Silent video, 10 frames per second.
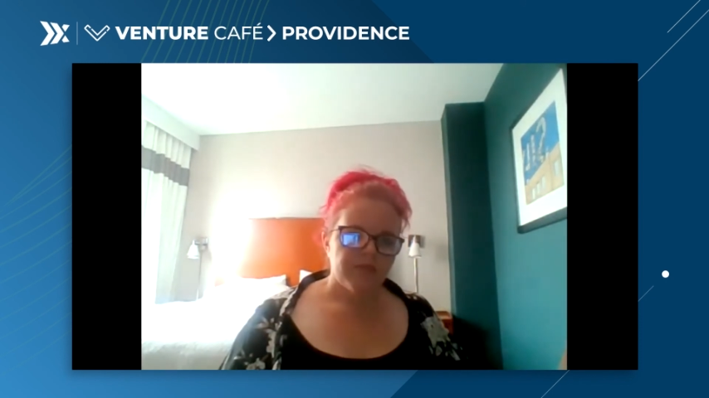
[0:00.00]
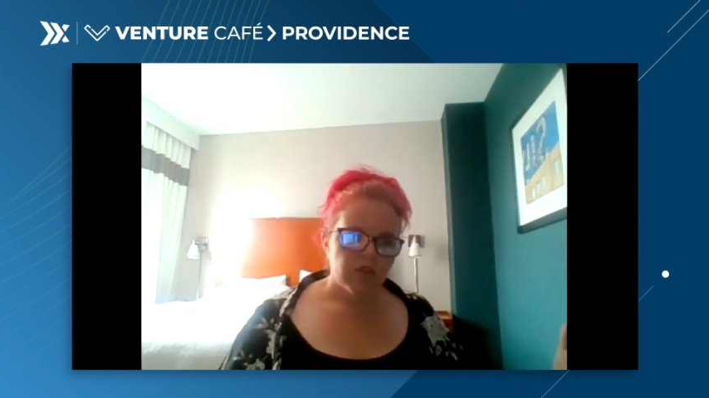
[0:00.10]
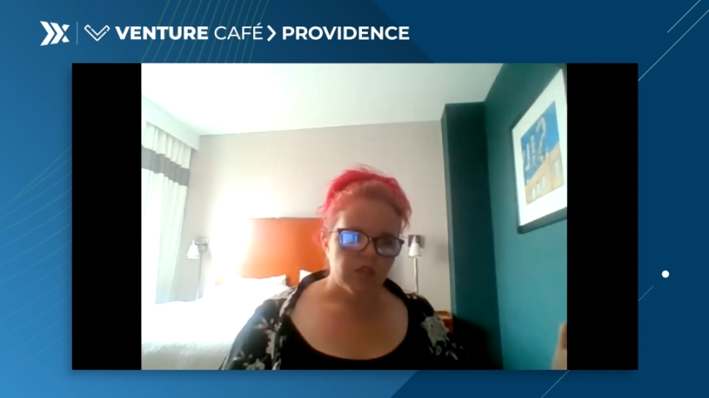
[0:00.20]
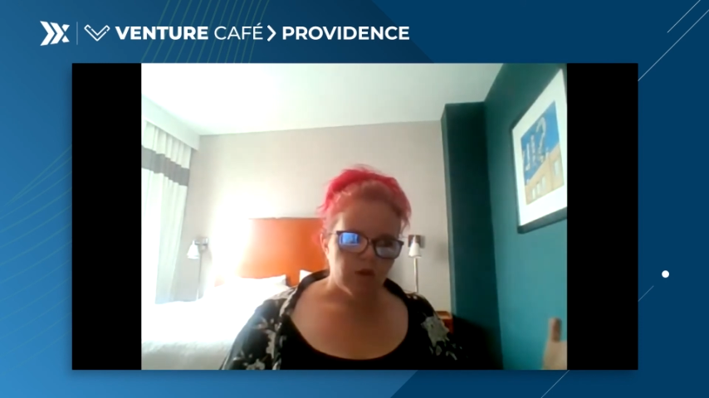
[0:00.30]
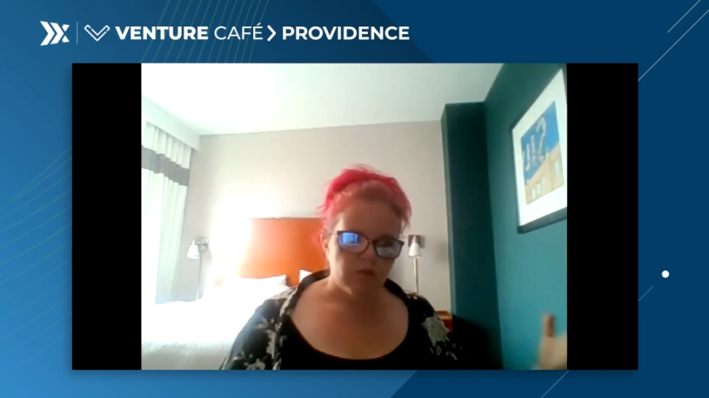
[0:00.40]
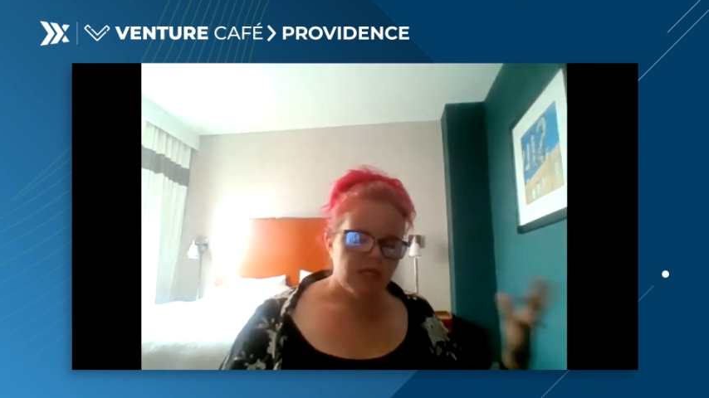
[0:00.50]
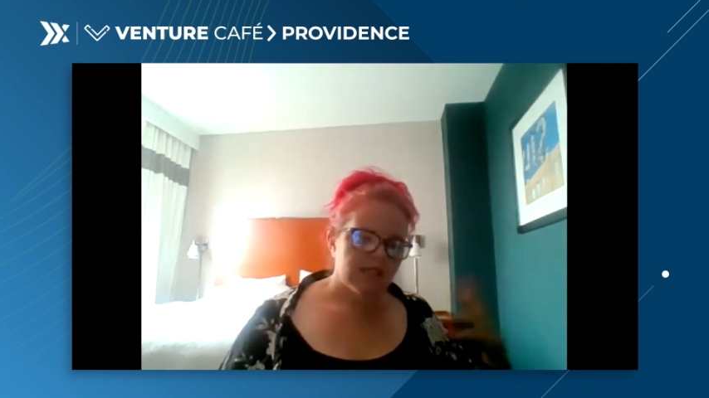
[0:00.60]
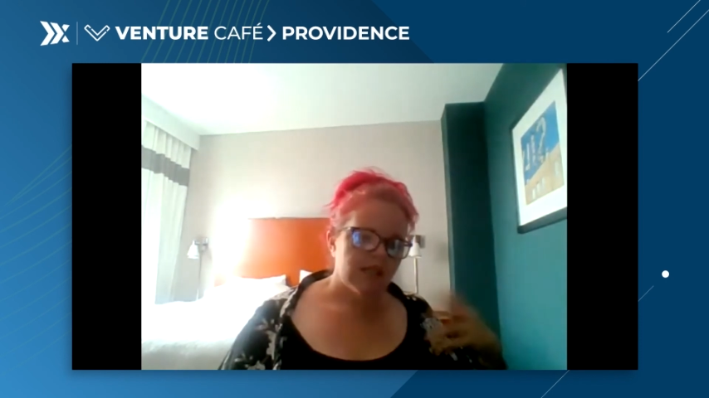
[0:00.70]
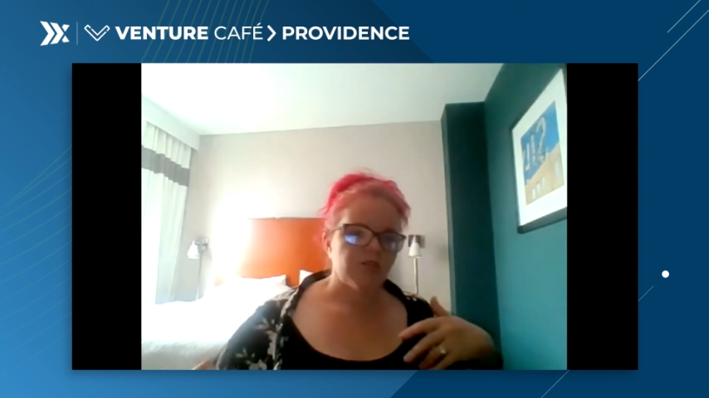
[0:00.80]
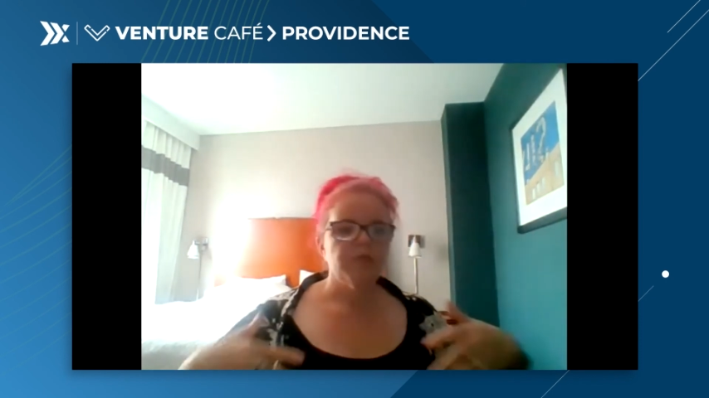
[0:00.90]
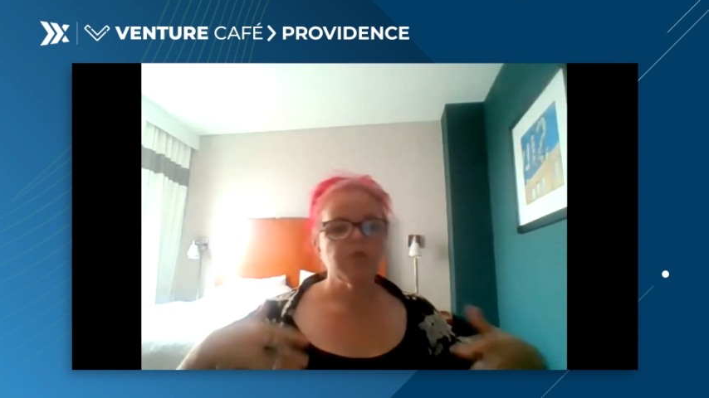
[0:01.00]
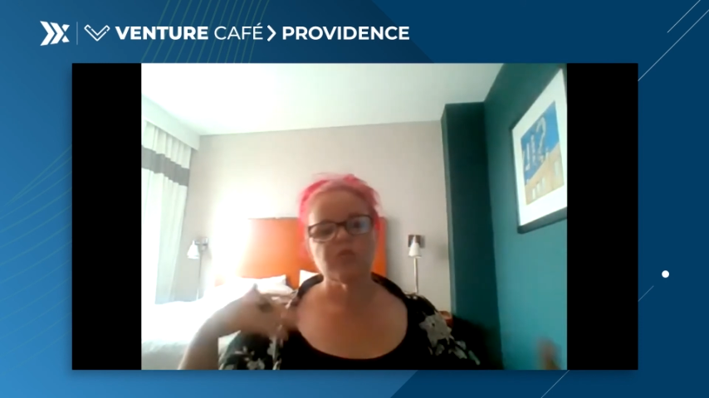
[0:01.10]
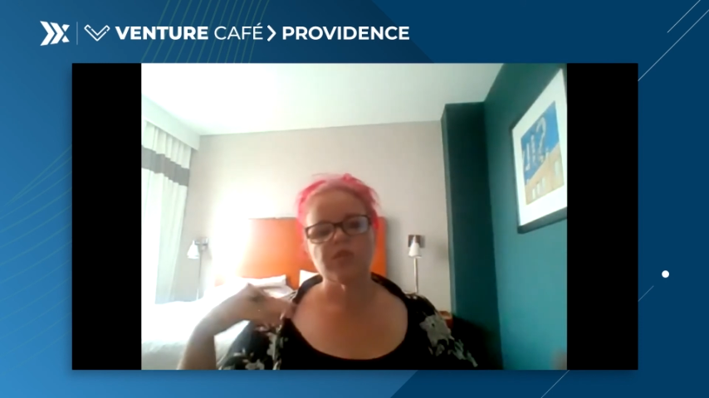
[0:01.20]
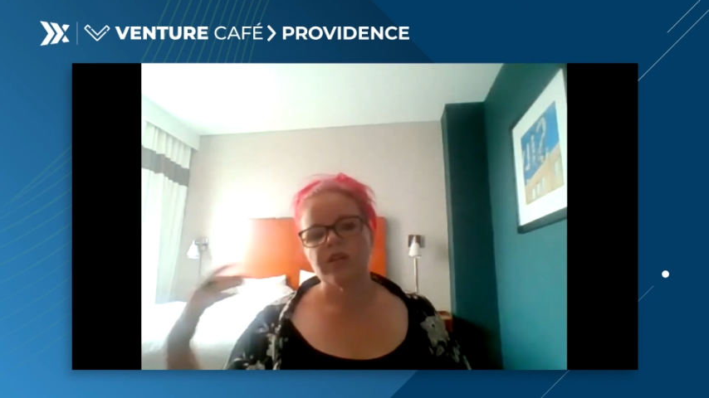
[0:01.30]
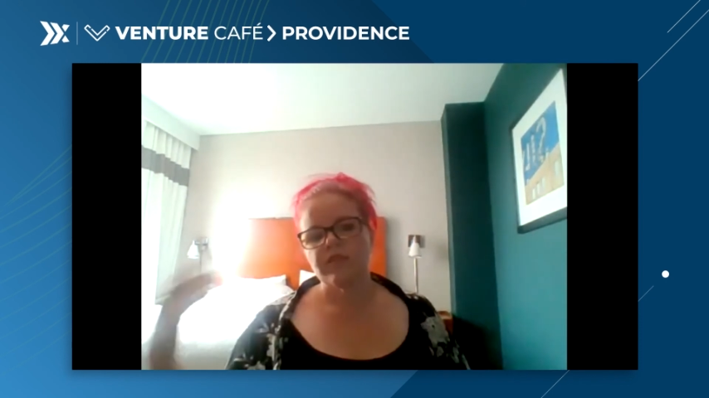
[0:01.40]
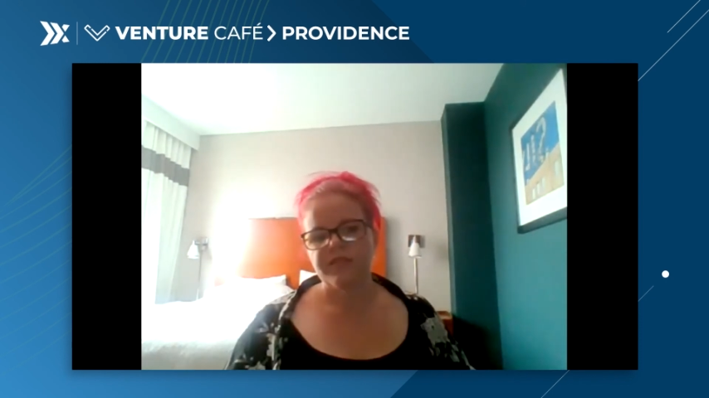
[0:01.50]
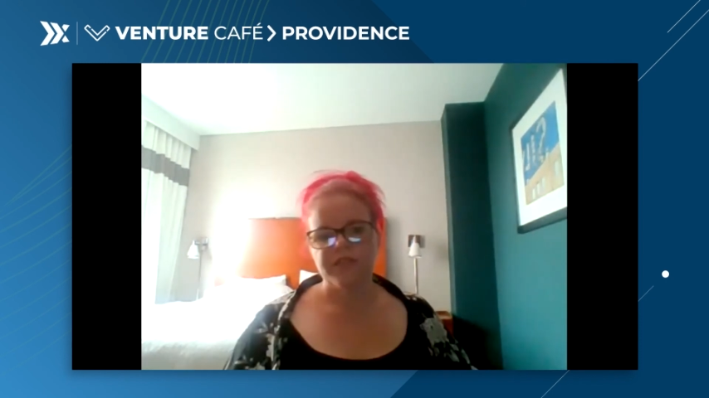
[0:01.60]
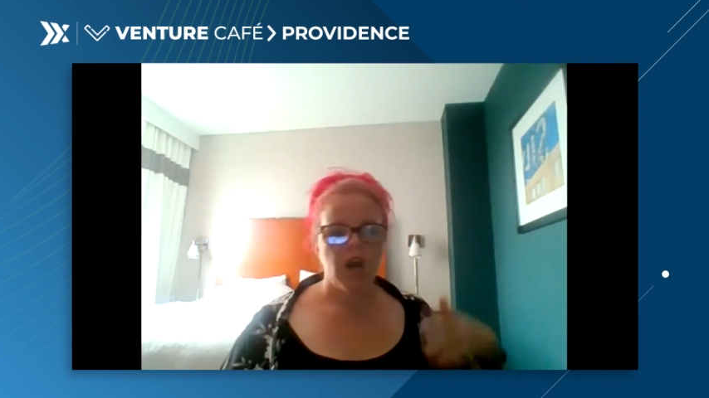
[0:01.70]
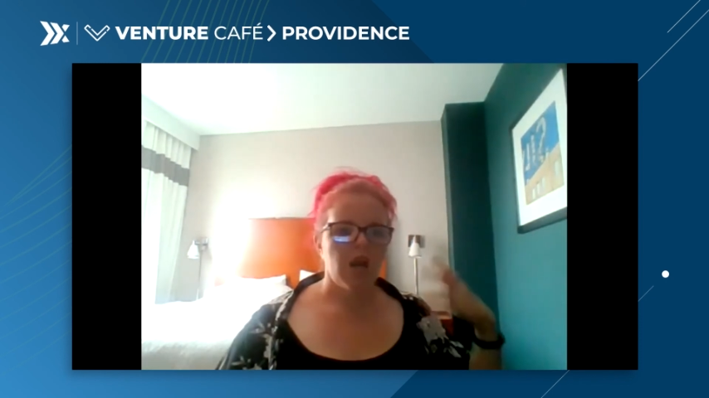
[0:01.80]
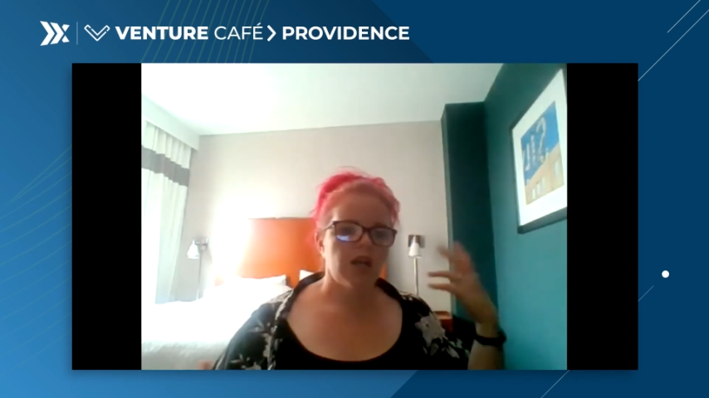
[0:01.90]
misattribution,
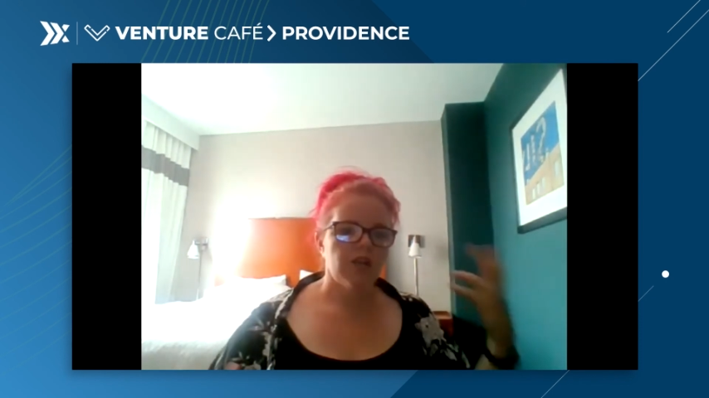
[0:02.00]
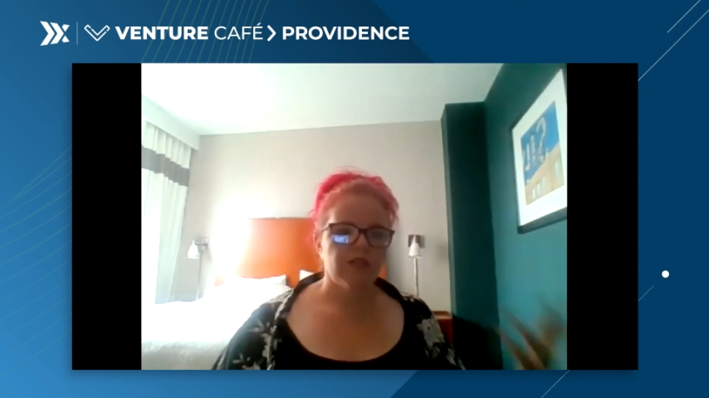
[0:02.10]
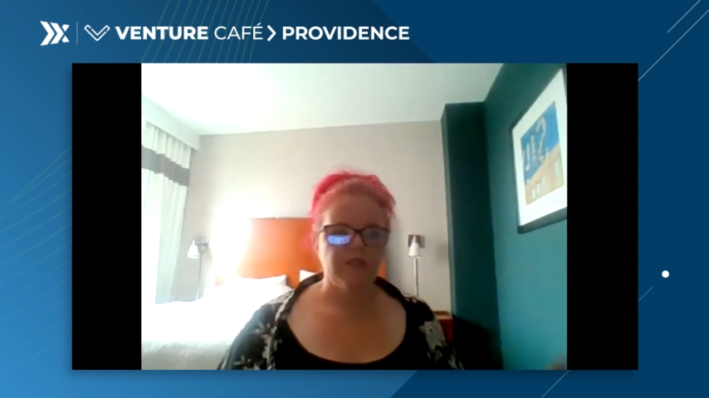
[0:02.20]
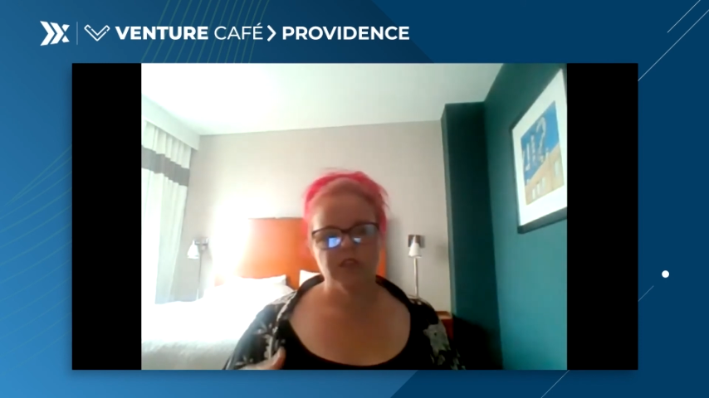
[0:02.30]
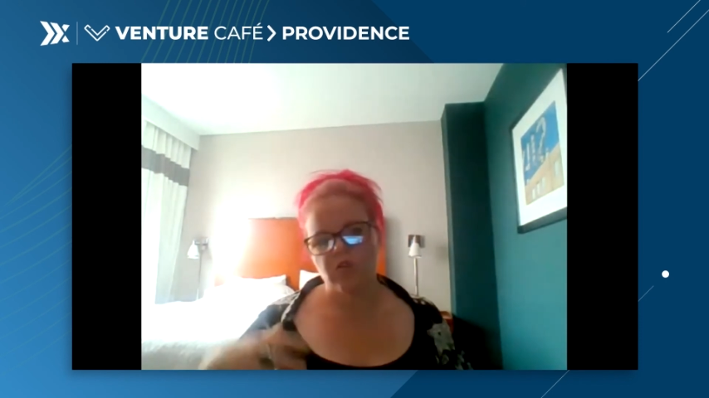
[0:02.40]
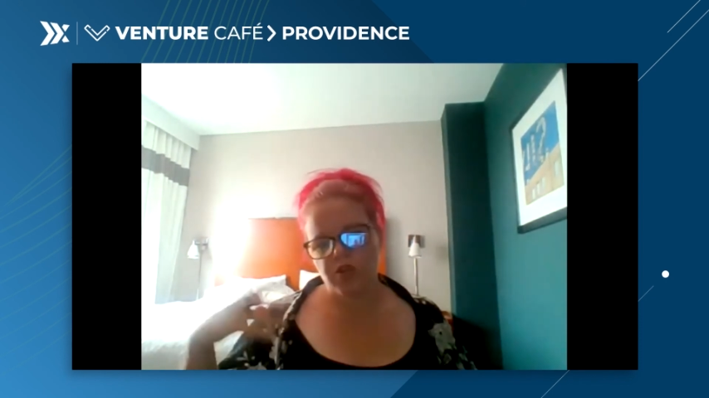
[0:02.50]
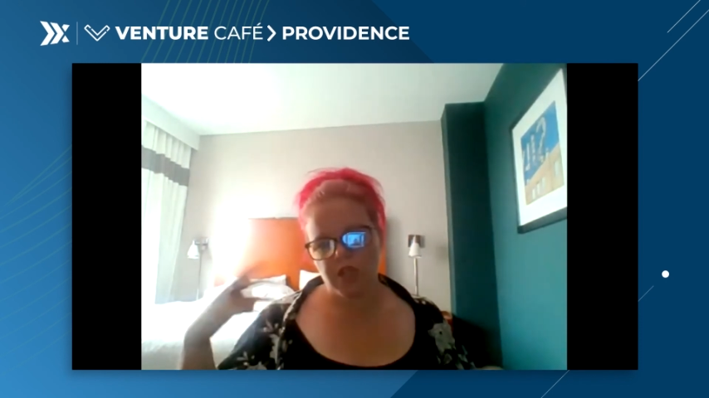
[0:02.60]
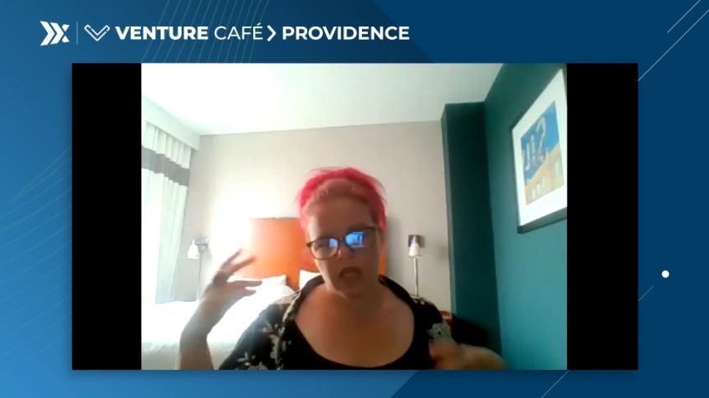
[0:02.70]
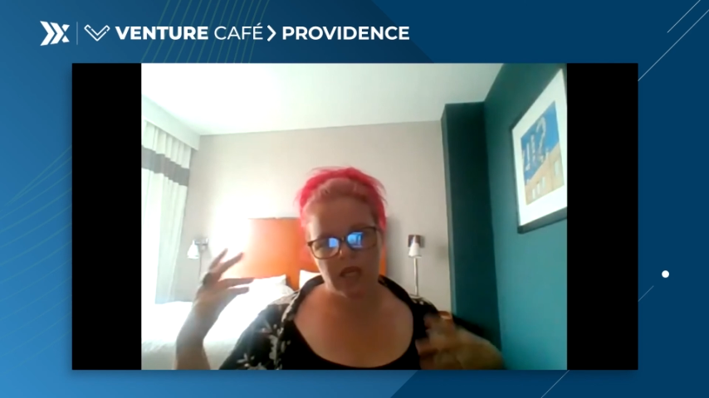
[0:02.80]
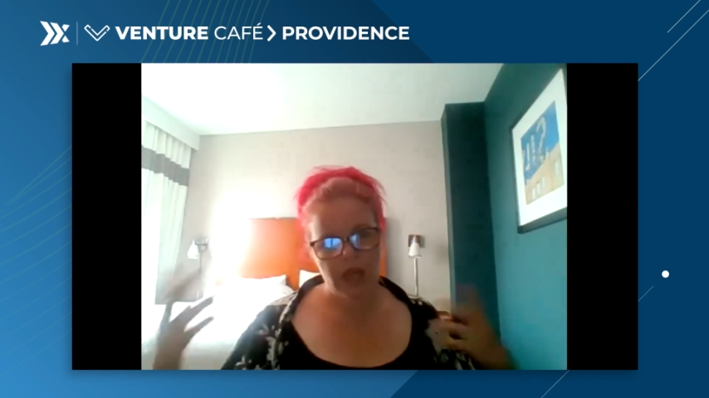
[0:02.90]
fraud, confusion,